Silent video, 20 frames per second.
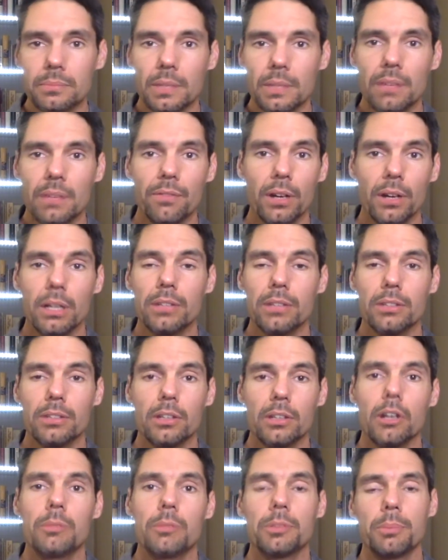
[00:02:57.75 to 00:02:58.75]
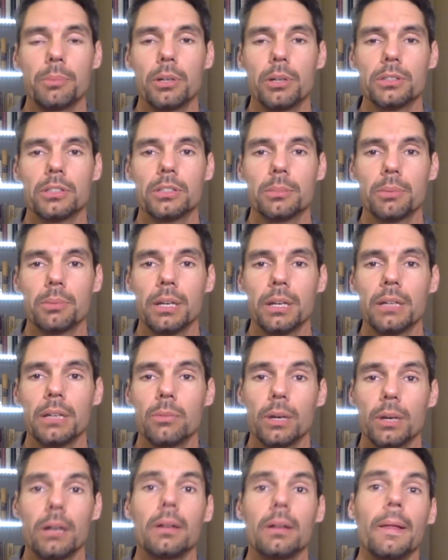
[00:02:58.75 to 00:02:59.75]
various lobes and parts of the brain,
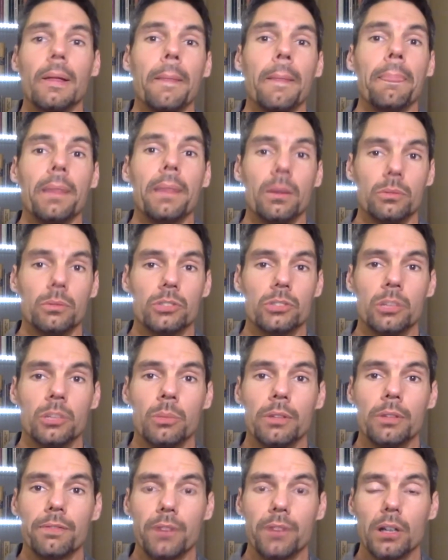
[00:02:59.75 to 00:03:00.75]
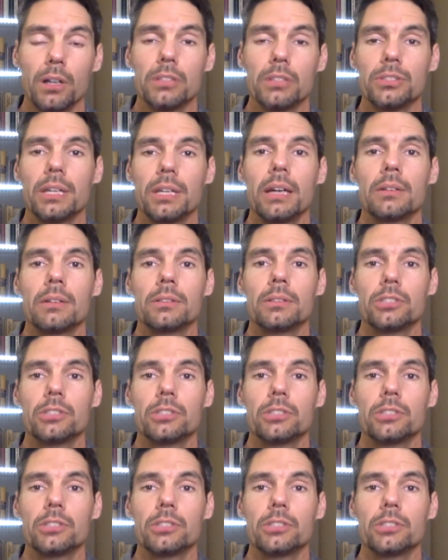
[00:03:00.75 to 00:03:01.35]
well, when someone falls down and